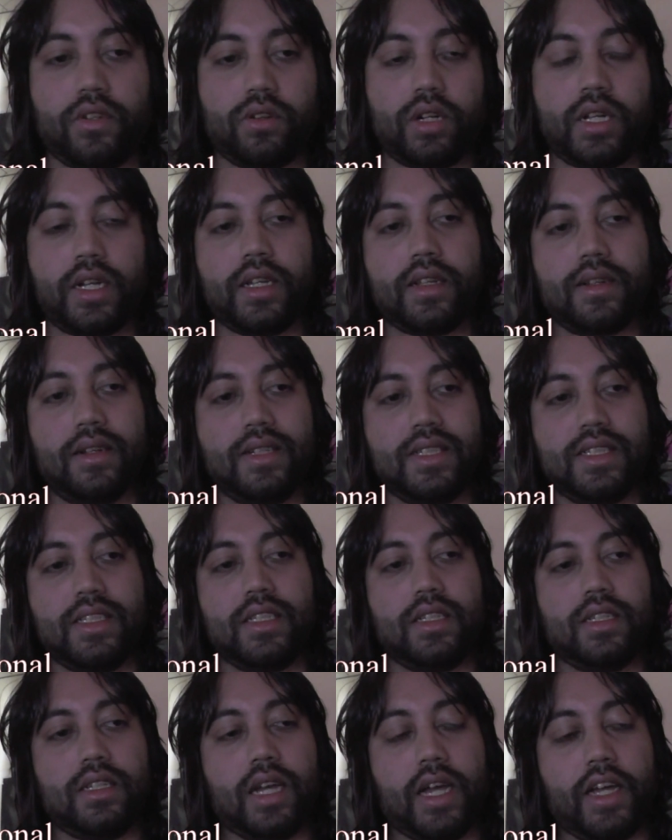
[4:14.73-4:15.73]
You're like,
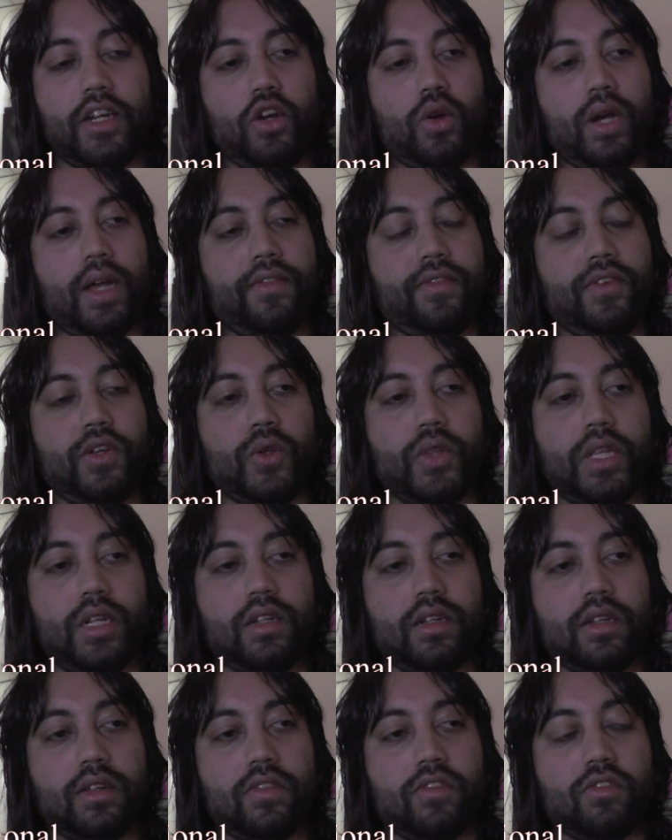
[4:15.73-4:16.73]
I know I failed at
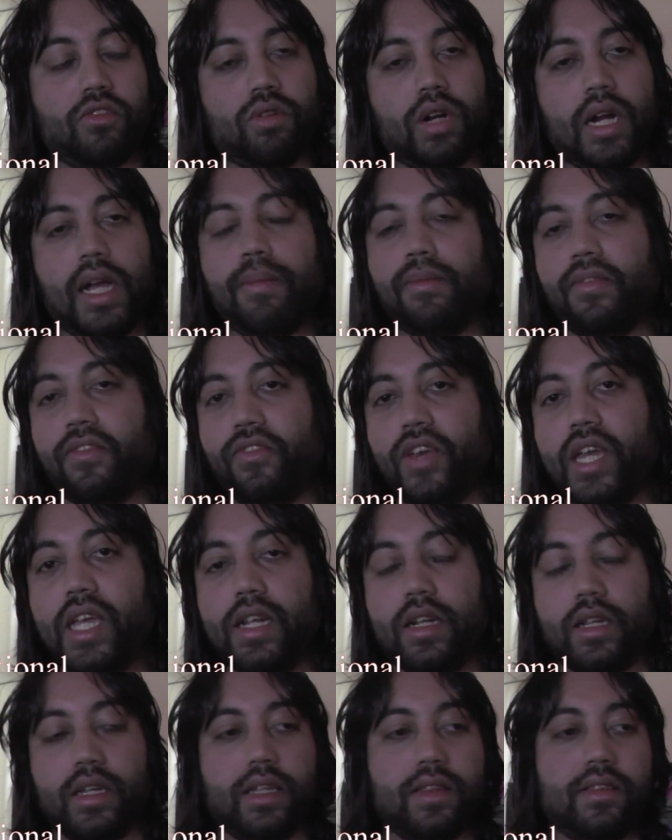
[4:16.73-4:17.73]
this, or I'm
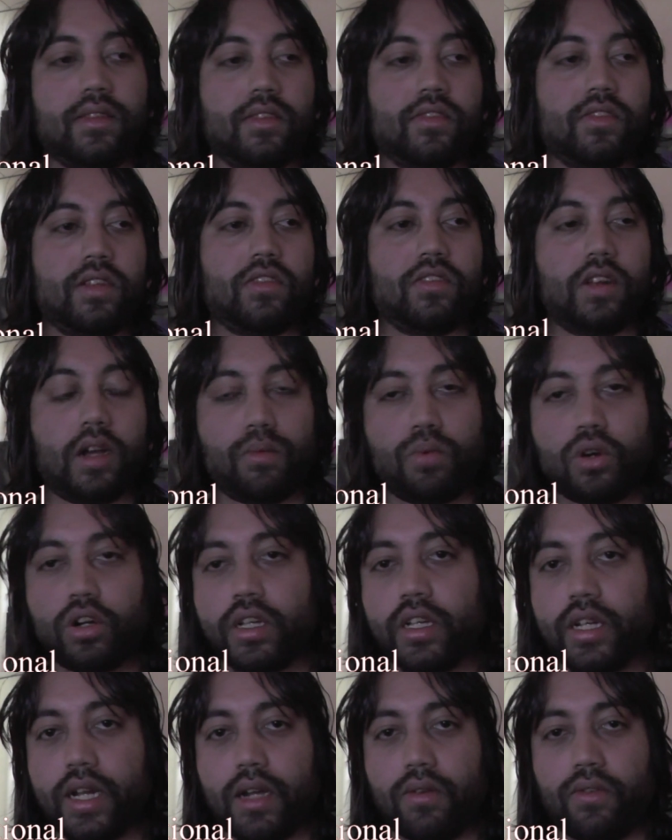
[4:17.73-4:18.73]
failing at this. It's not
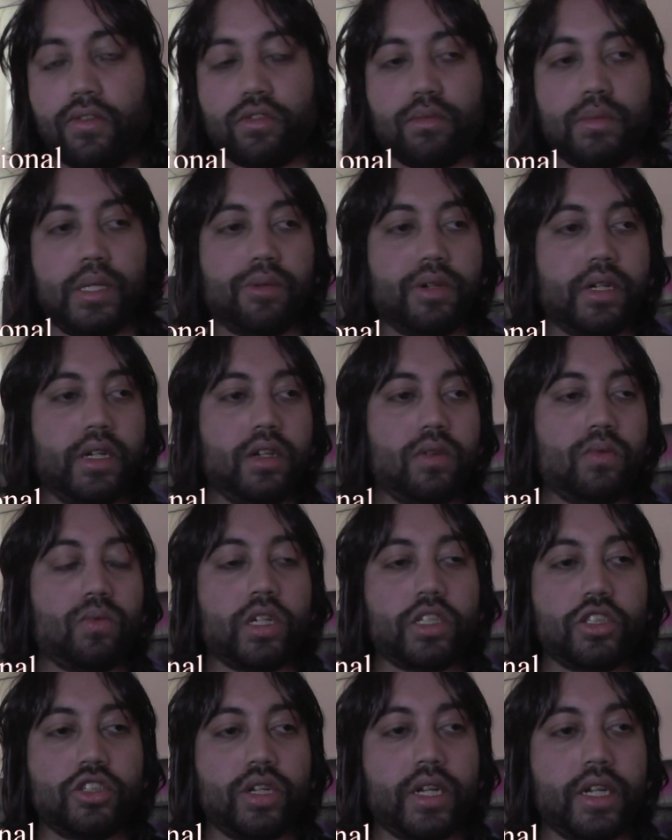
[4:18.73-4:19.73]
working out for me, Ranil.
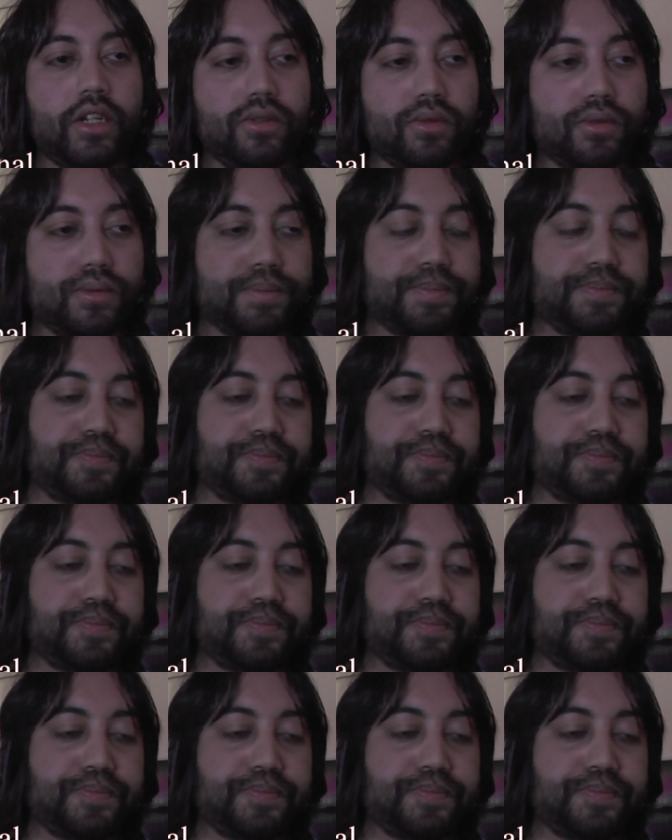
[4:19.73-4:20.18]
What should I do?